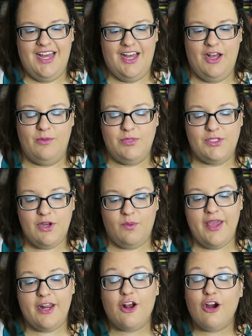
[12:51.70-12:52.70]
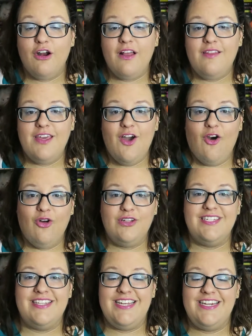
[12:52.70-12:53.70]
Um, Snow White currently
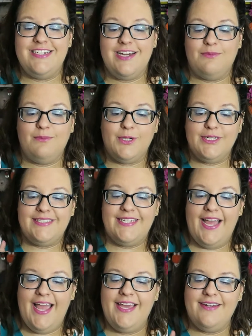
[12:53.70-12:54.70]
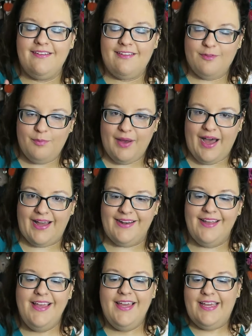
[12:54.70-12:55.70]
holds the number 10
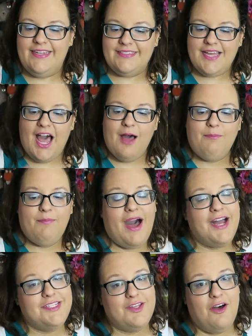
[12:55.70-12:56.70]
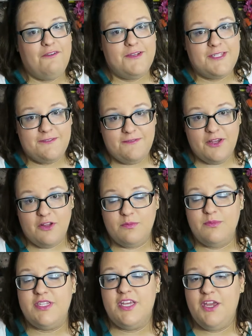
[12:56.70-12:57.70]
spot in top box office
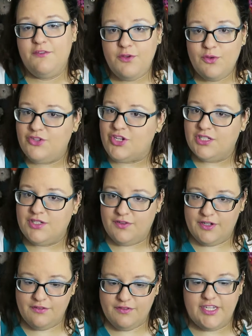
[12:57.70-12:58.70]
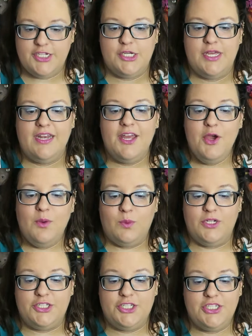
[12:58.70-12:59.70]
films if you adjust for inflation,
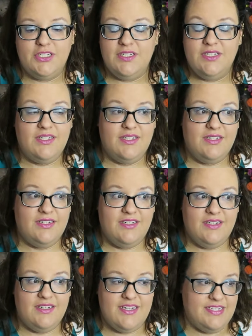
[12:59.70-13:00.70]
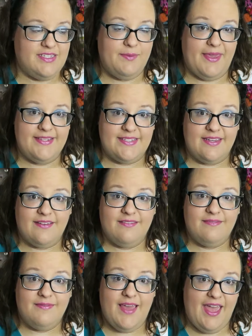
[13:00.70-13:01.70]
which is
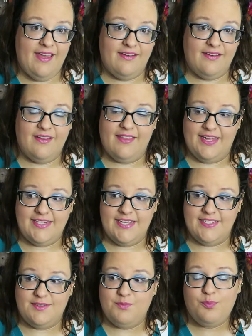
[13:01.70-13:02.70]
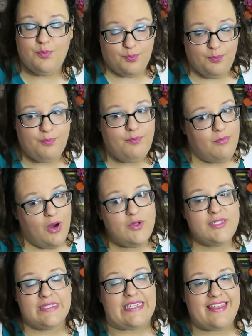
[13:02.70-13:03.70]
amazing. And that is
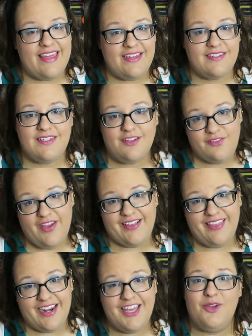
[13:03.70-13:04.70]
mostly thanks to the fact that